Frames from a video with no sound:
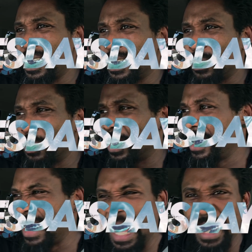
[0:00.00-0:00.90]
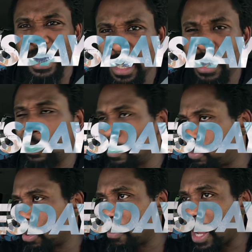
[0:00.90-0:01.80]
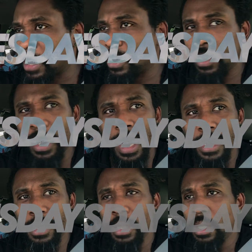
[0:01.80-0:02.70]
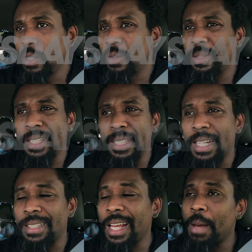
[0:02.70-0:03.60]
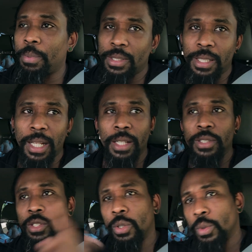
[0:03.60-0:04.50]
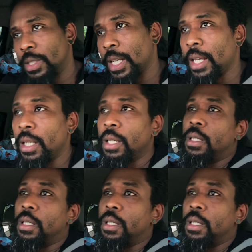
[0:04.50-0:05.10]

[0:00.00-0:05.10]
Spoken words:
Nothing really elegant to report back to you guys or anything like that. But today is Tuesday.